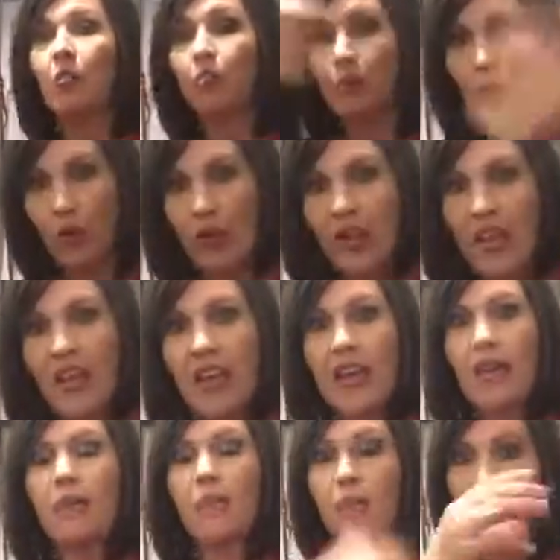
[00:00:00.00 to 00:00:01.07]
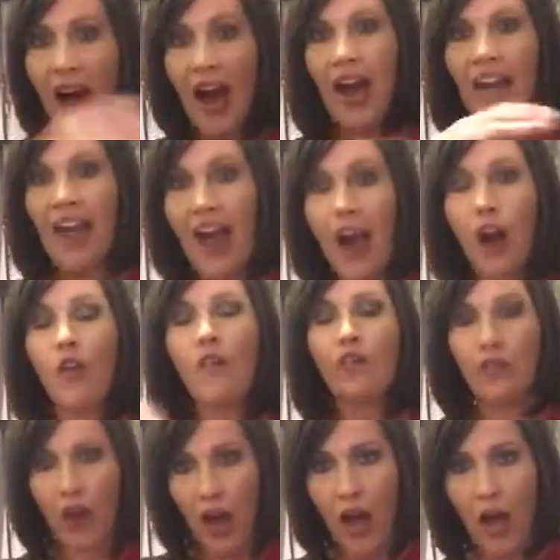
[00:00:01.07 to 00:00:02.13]
pre-buyout
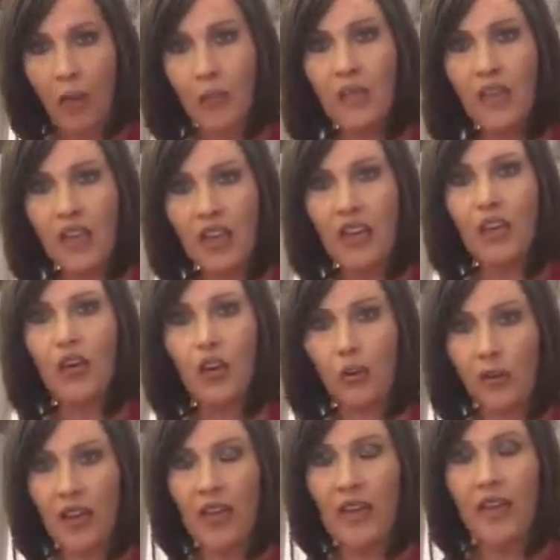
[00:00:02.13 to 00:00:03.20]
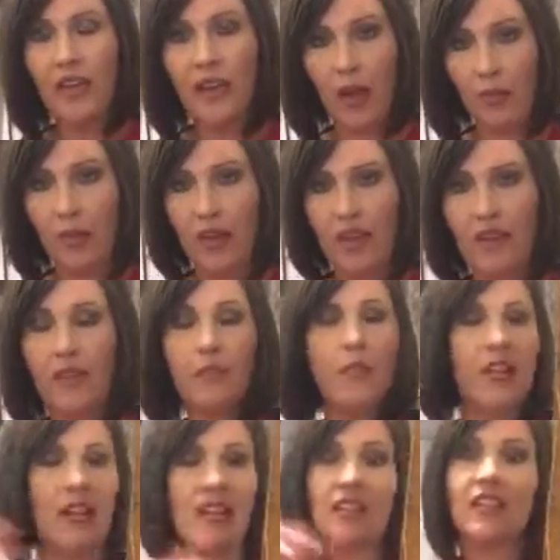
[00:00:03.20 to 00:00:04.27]
from the Korean company,
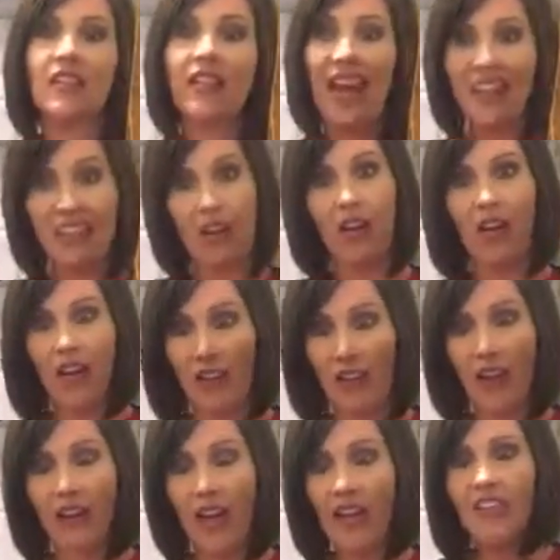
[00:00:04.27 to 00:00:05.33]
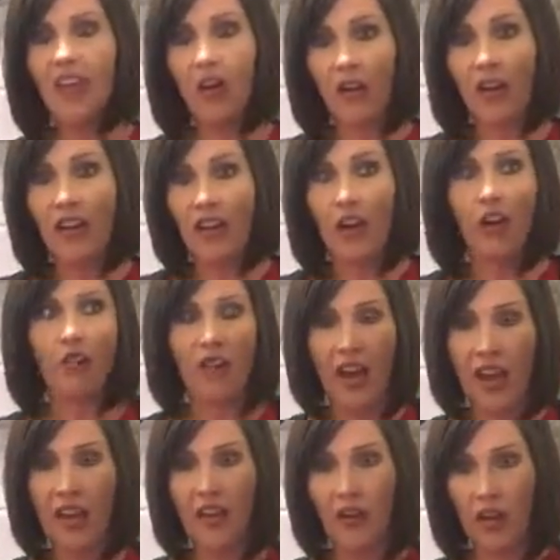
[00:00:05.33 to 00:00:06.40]
because that's how I know that
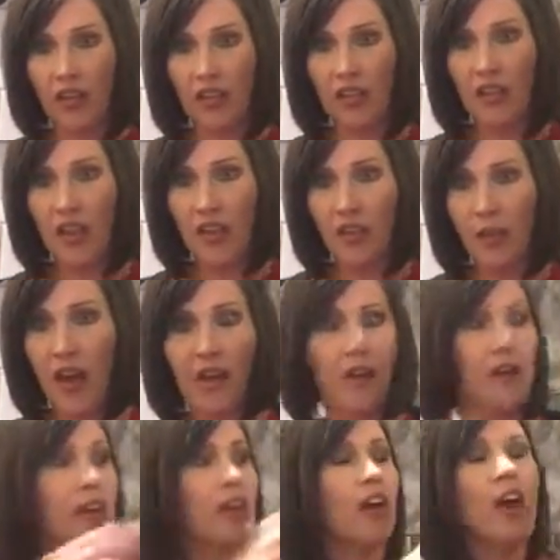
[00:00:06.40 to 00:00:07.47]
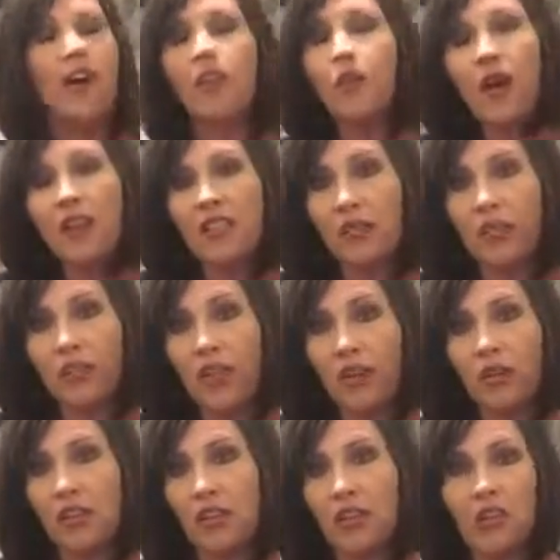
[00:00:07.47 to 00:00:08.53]
I can authenticate the bag. Otherwise, I'm just not
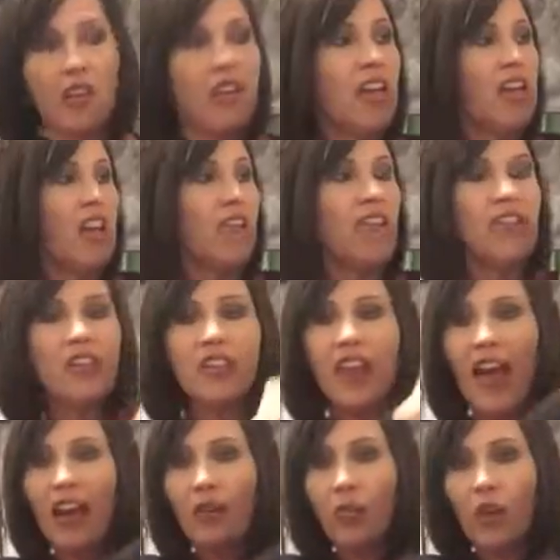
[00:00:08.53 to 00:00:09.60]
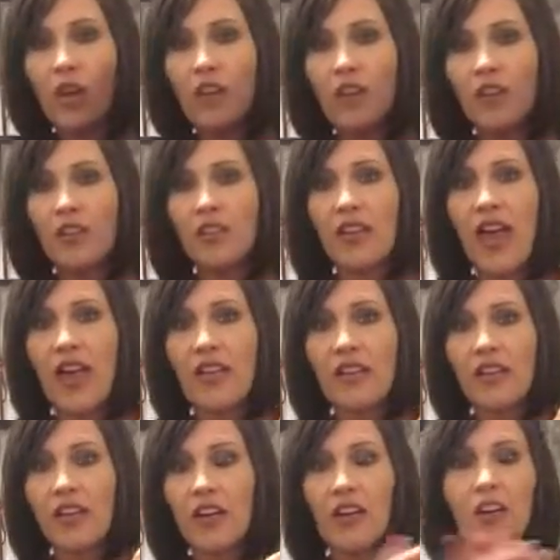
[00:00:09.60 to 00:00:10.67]
really sure. If it just had one of the little tags
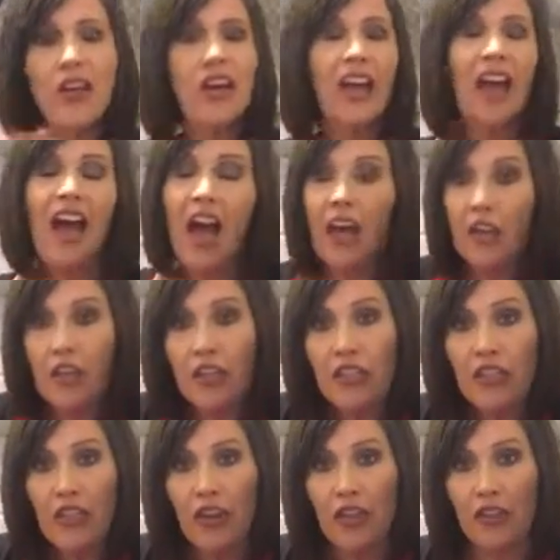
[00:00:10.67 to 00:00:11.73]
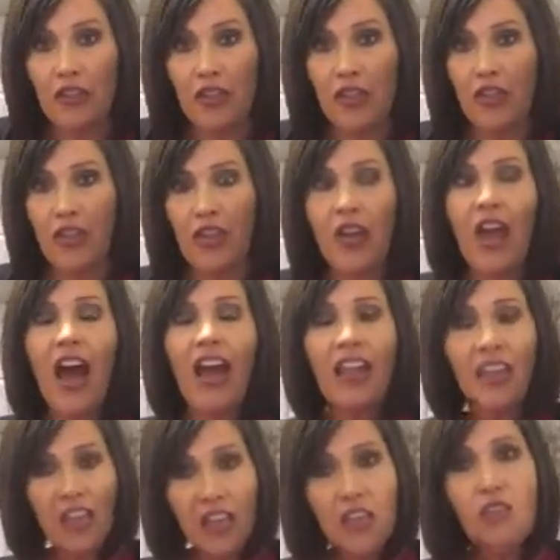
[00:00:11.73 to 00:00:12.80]
in there, I couldn't tell you for sure. I
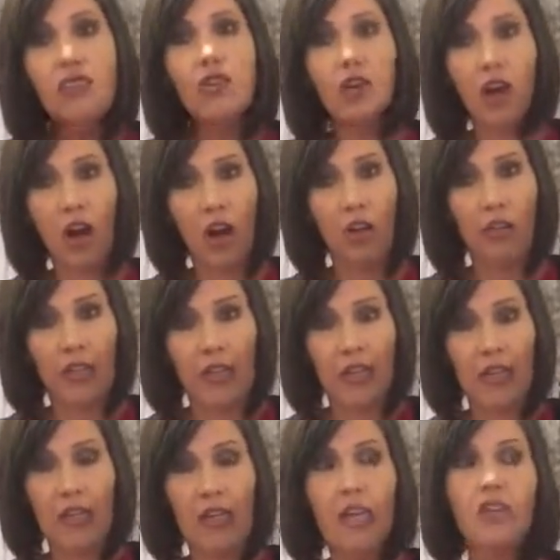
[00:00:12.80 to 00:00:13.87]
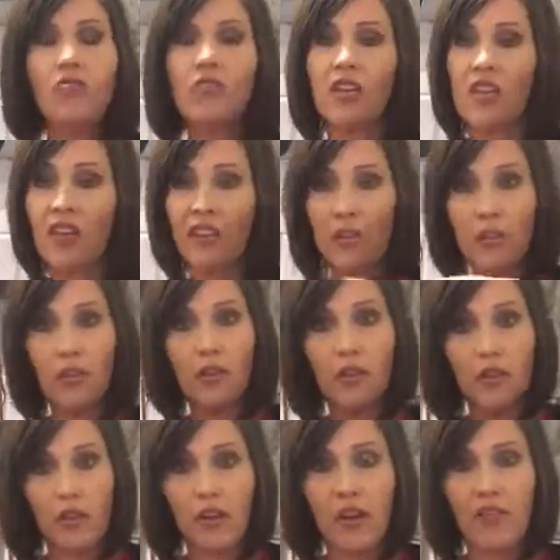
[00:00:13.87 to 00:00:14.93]
think you can call in and you can give them the
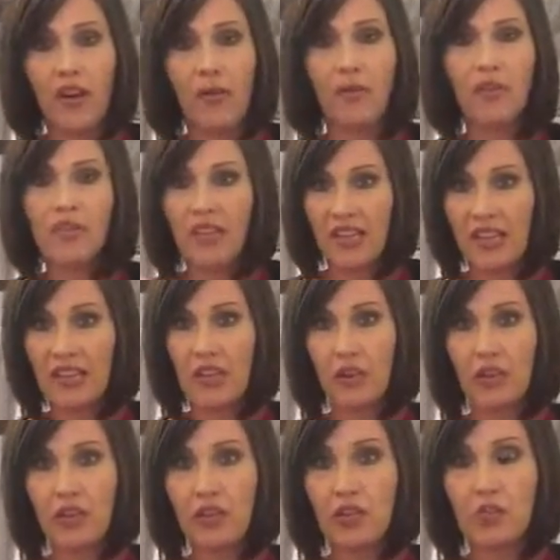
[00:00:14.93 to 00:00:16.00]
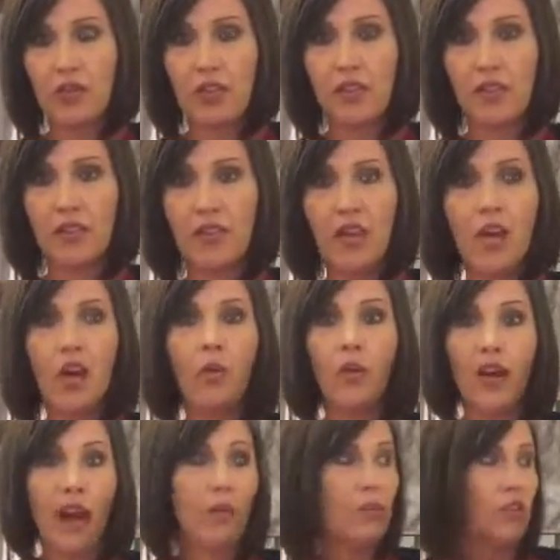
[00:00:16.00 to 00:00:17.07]
little string of numbers and they can tell you, because
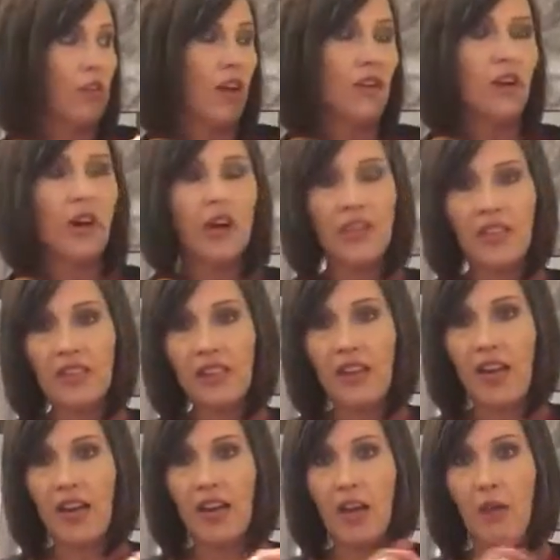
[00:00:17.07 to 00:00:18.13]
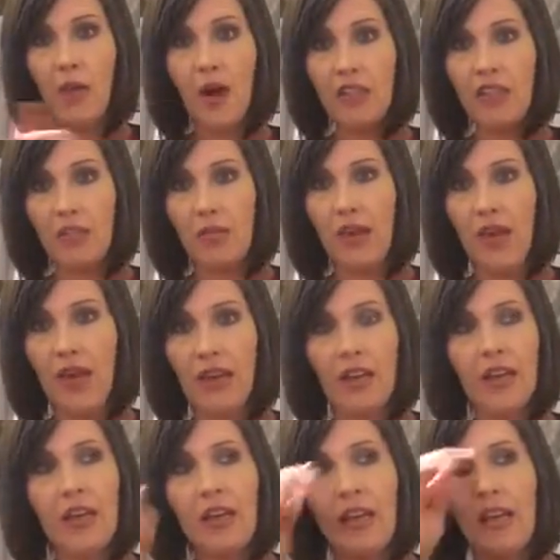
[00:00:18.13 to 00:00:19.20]
when I was trying to authenticate a Boston bag,
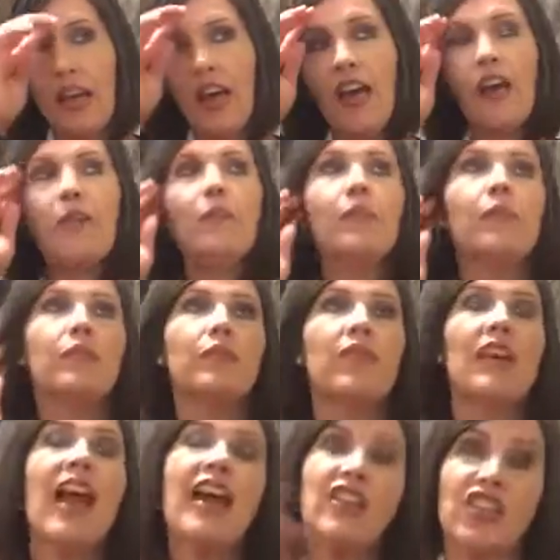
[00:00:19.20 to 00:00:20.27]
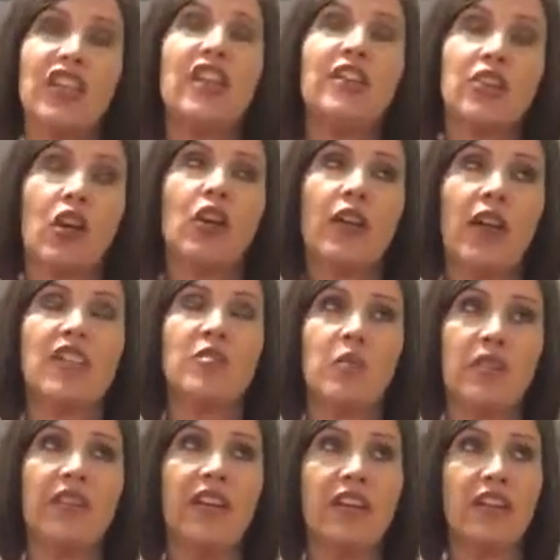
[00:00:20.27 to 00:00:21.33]
it turned out to
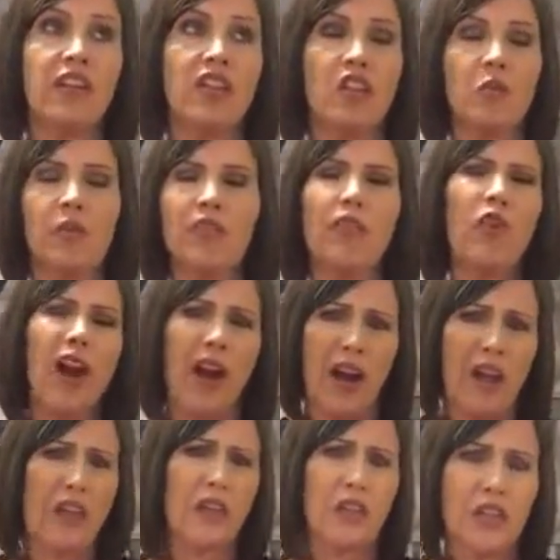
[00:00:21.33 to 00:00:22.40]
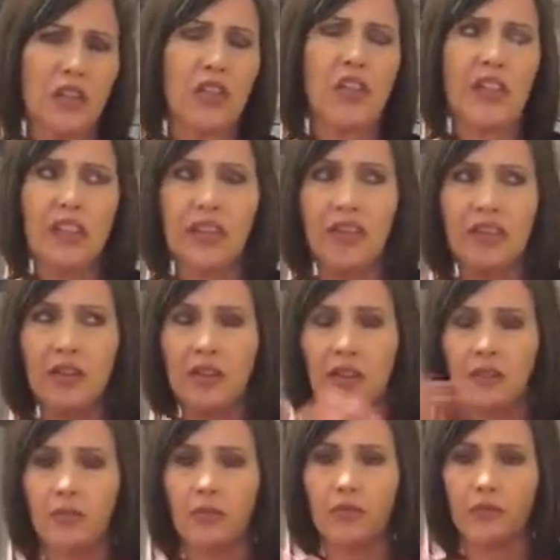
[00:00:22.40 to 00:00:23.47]
be vintage. It's before I understood
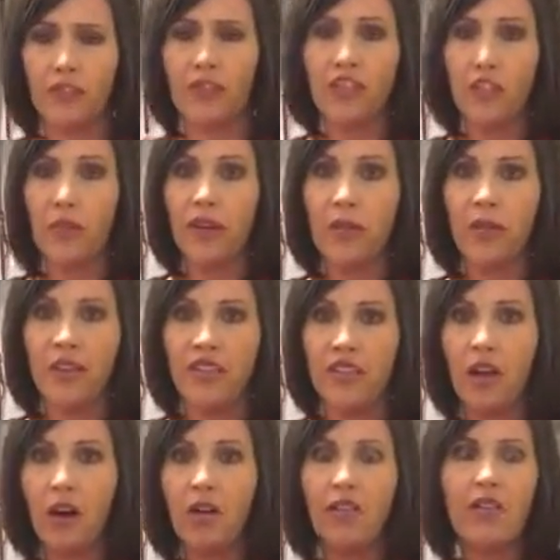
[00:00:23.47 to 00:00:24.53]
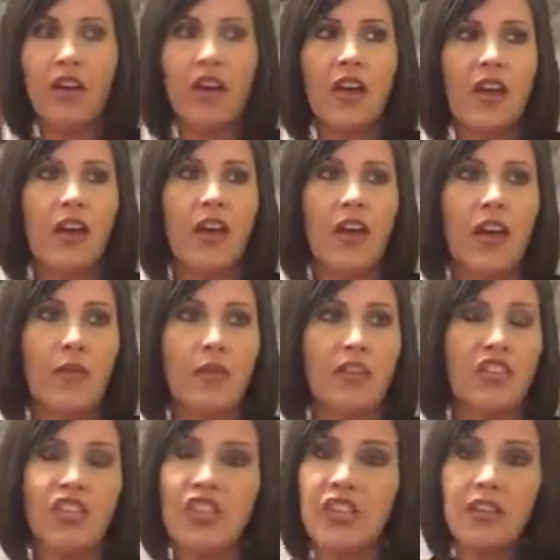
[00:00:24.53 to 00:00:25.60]
and could do it myself. And they
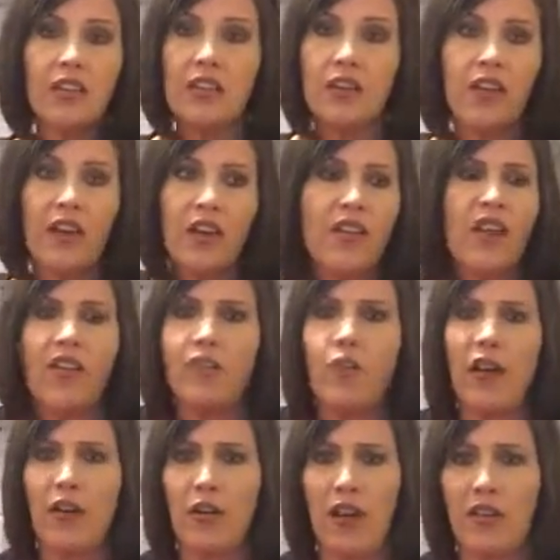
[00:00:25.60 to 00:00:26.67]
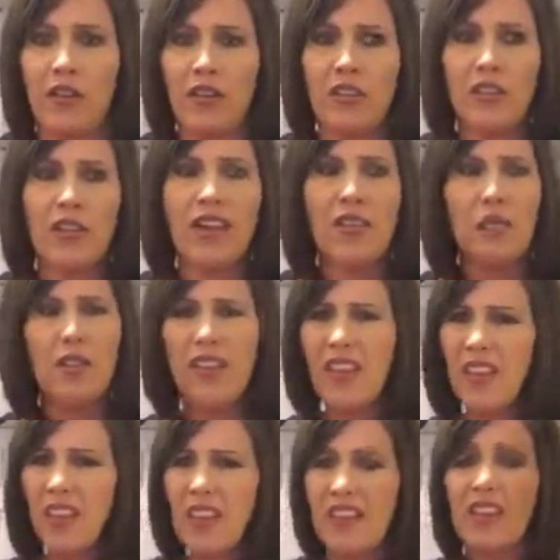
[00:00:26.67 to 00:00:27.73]
don't even have record of it. So that's one of
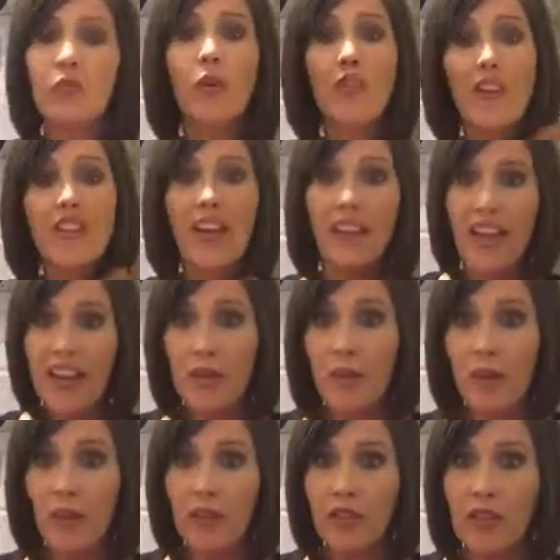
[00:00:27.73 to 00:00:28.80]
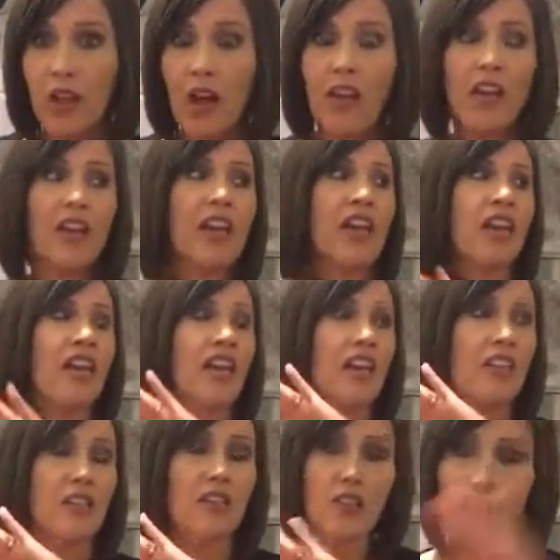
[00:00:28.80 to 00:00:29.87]
the things I like about Louis Vuitton, is